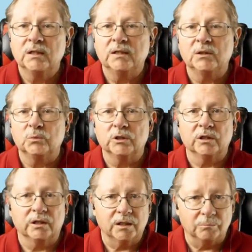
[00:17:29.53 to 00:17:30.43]
that we're going
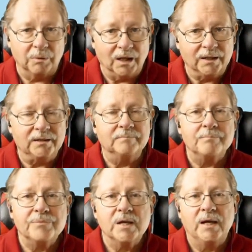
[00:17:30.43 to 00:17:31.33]
to combine
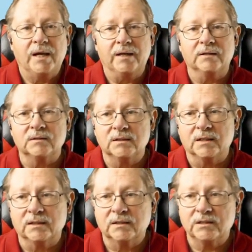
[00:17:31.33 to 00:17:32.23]
and
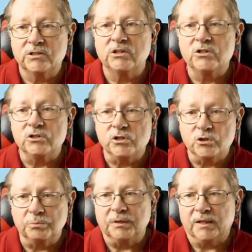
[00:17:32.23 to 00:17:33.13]
continue to
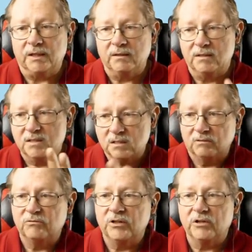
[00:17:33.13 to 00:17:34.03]
duplicate this
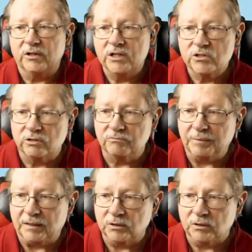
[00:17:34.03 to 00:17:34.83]
configuration of power